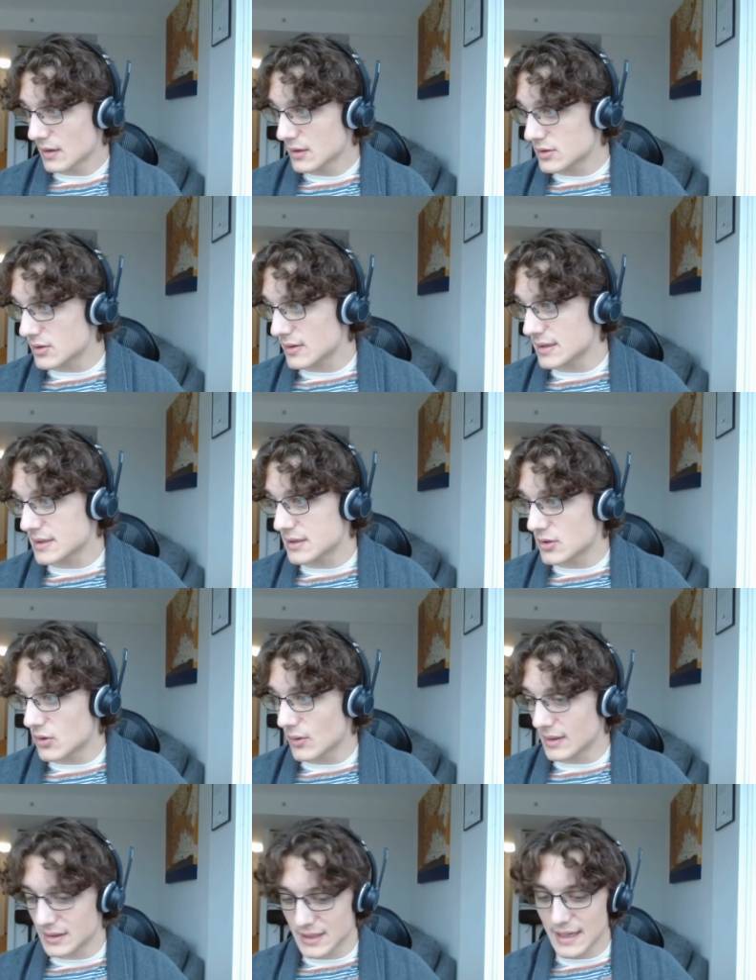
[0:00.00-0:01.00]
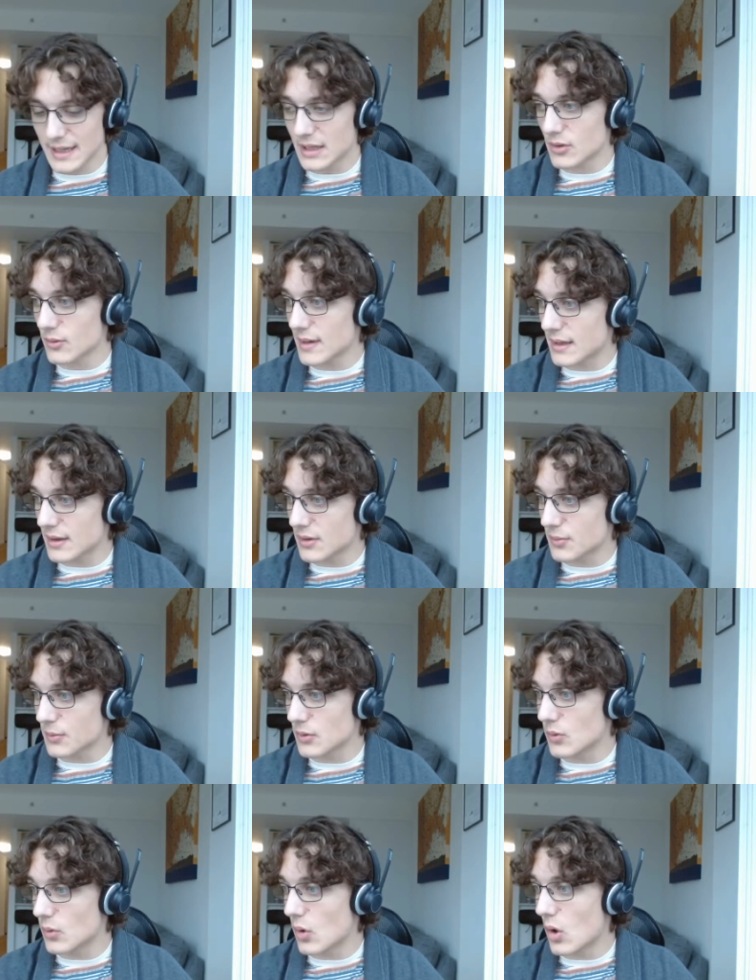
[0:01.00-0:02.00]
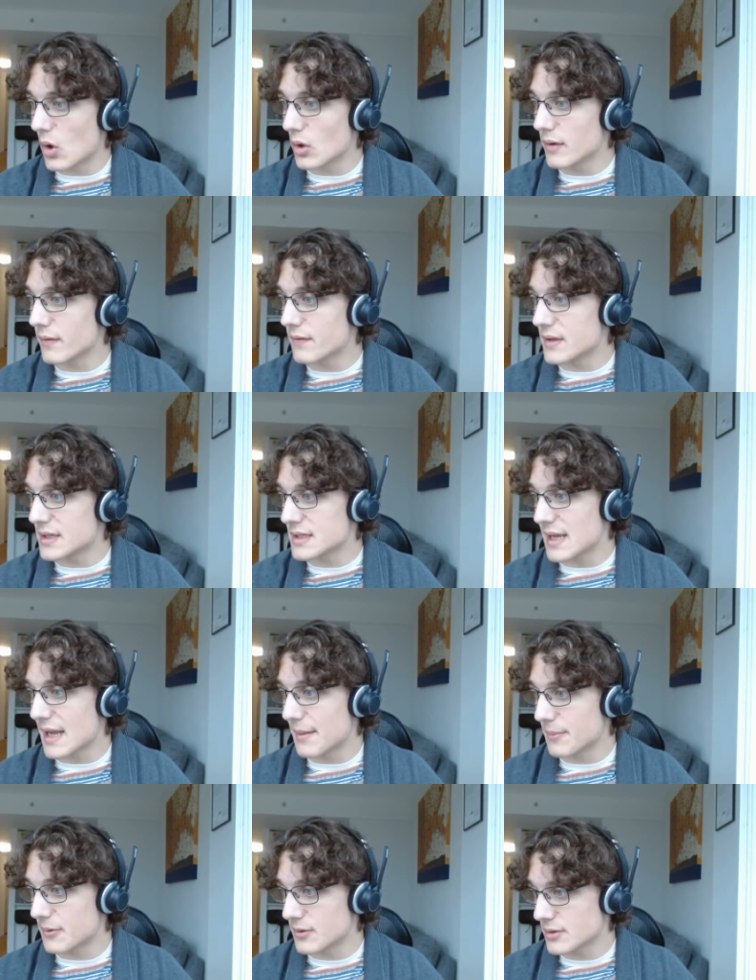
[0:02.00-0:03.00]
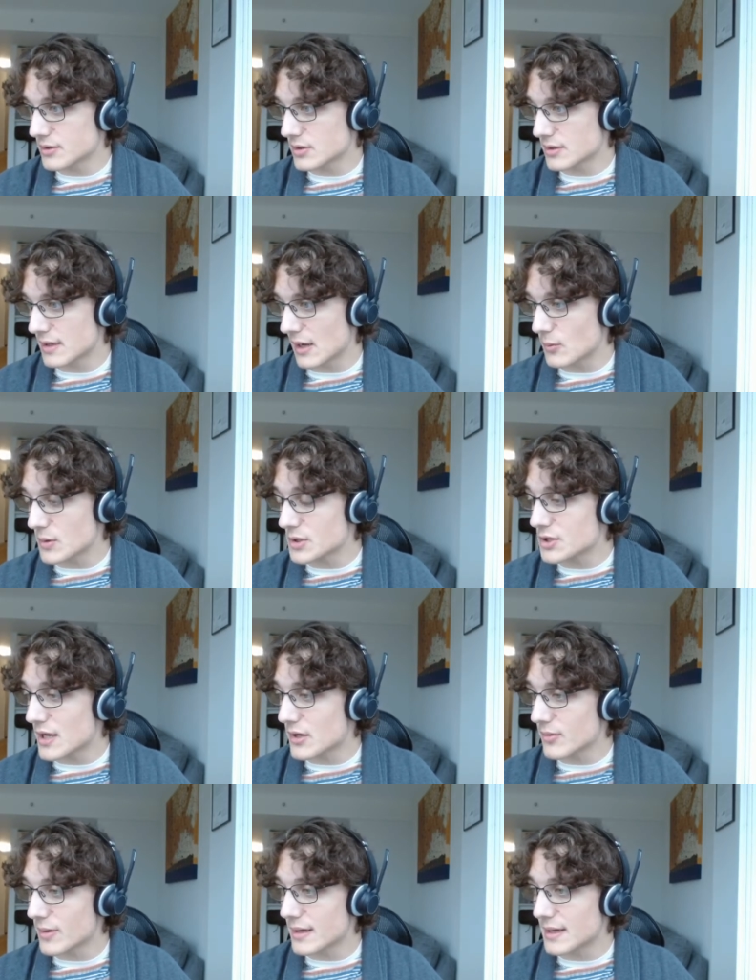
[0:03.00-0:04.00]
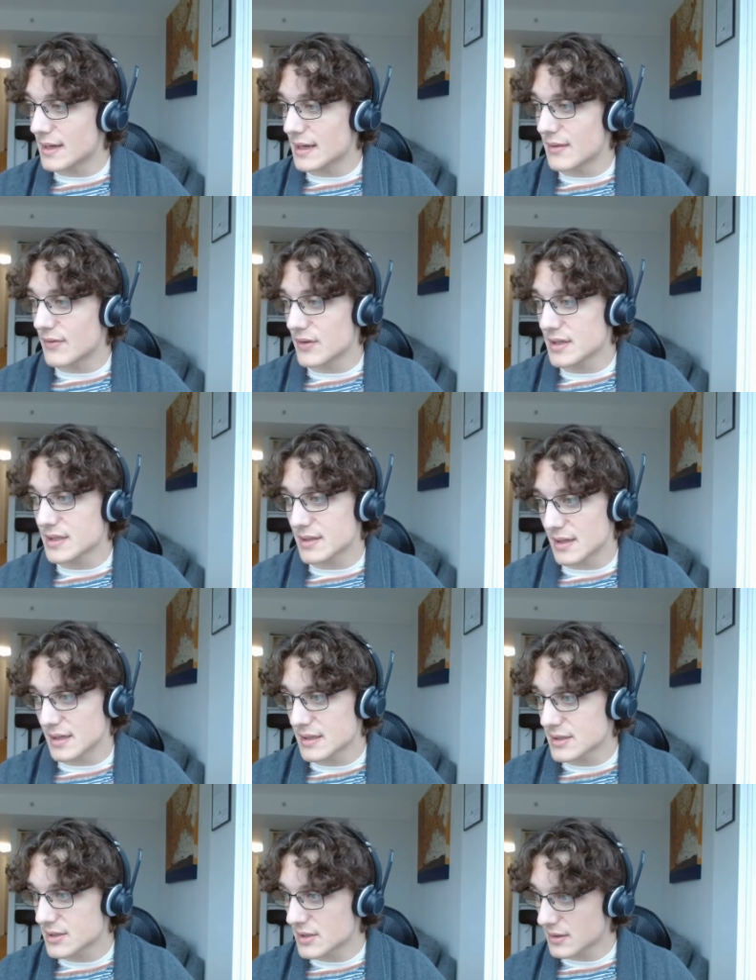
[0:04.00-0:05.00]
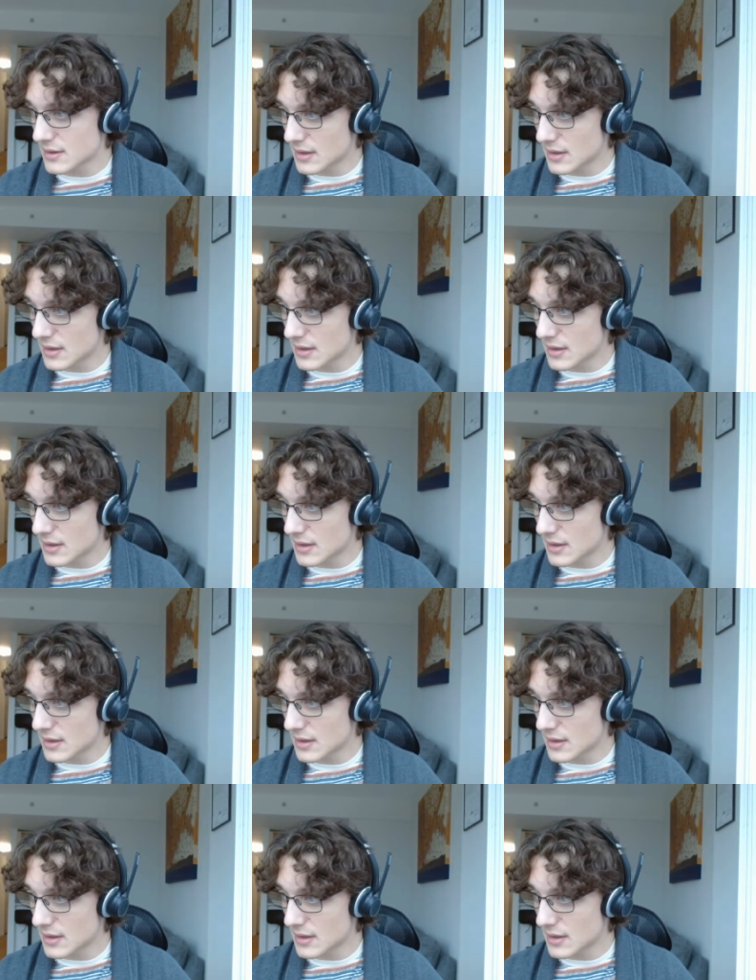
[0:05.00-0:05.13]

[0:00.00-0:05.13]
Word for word: So this is going to iterate through all of the samples that we generated in this list